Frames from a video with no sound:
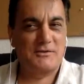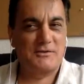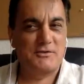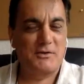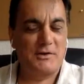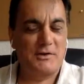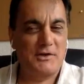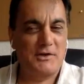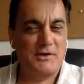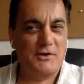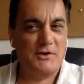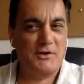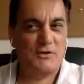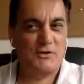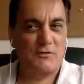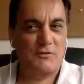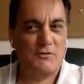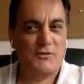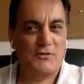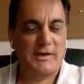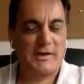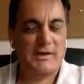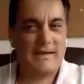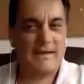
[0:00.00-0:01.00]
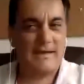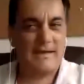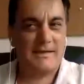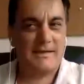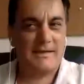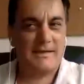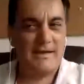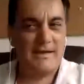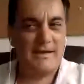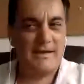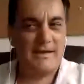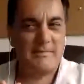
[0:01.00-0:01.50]
but Tulio, don't forget
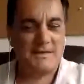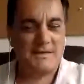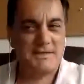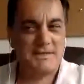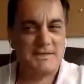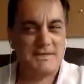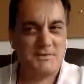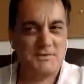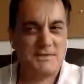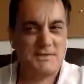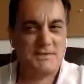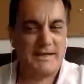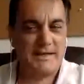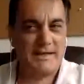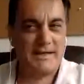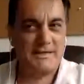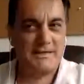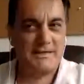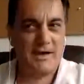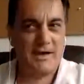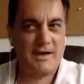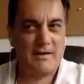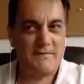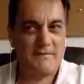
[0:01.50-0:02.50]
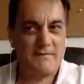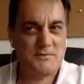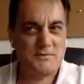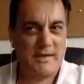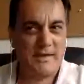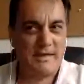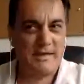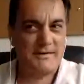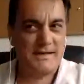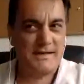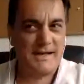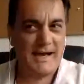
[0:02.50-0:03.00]
that here in Mexico City at the office we
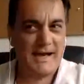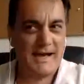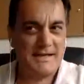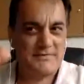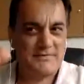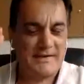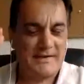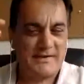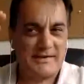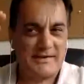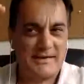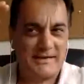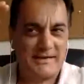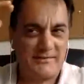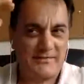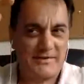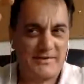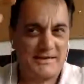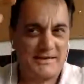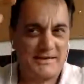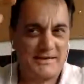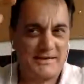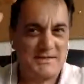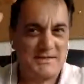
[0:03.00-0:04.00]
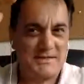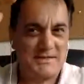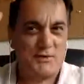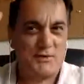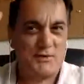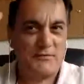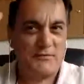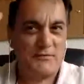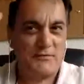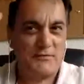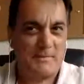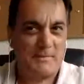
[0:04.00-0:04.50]
have a nice, very, very nice
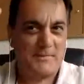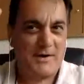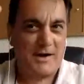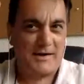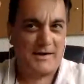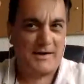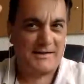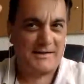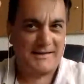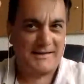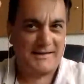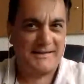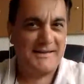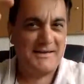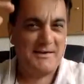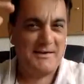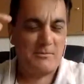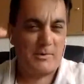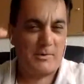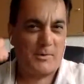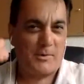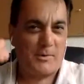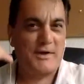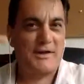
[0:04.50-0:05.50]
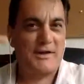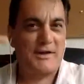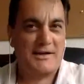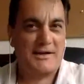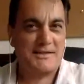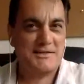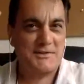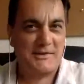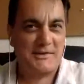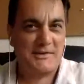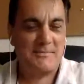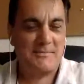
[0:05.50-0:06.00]
rooftop garden where we can
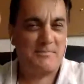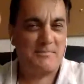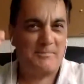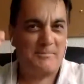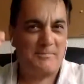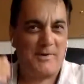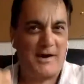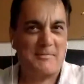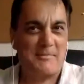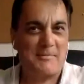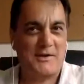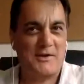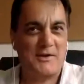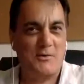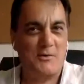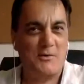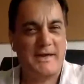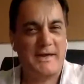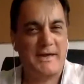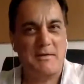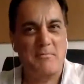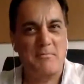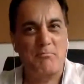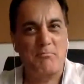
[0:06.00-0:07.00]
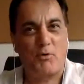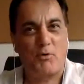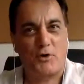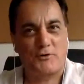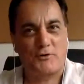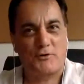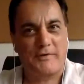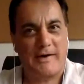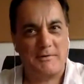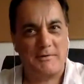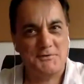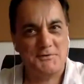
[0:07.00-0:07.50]
actually barbecue. We can
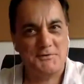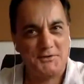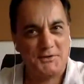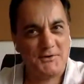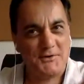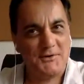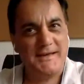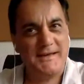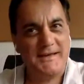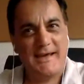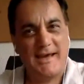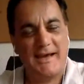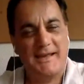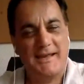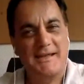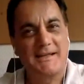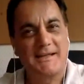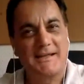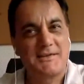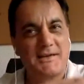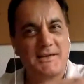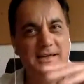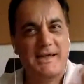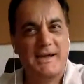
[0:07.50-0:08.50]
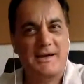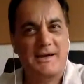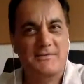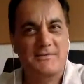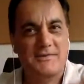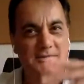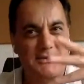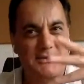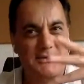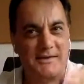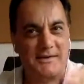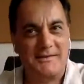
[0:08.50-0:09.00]
import Fausto and he'll take care
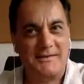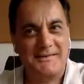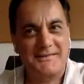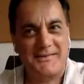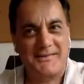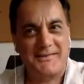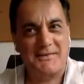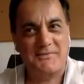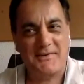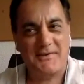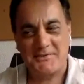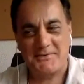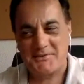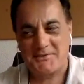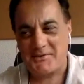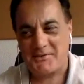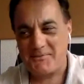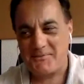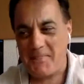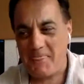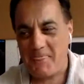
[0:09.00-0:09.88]
of the grill. Right? We have Fausto? to